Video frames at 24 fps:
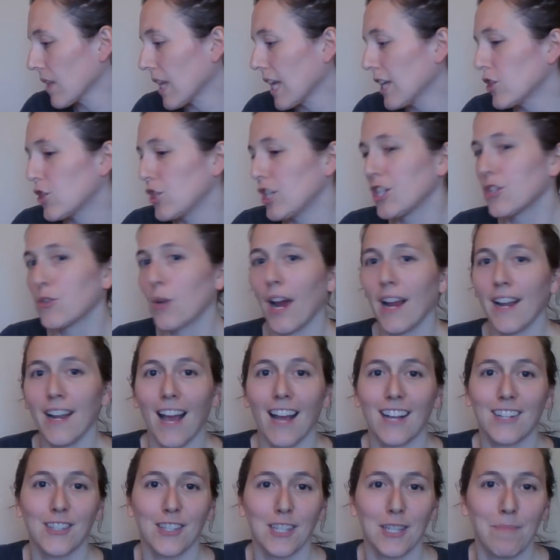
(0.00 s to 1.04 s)
And she tried
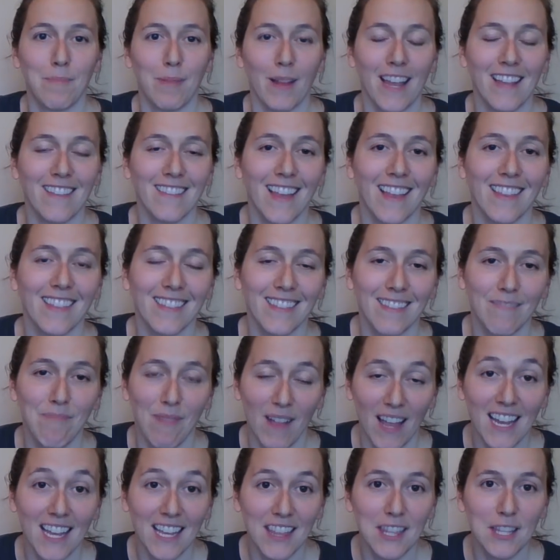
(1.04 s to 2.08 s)
actually playing
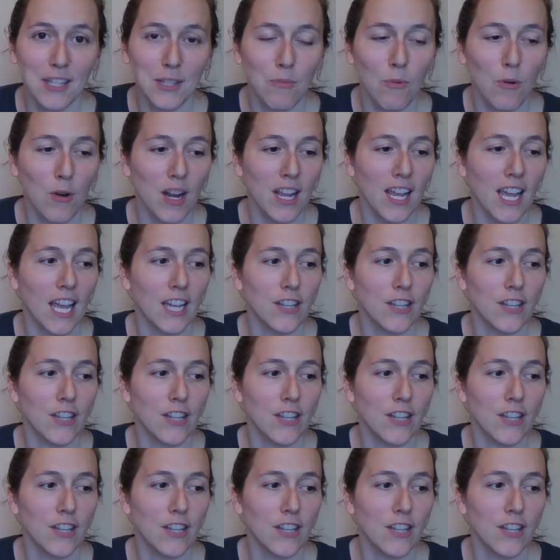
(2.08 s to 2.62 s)
it this morning,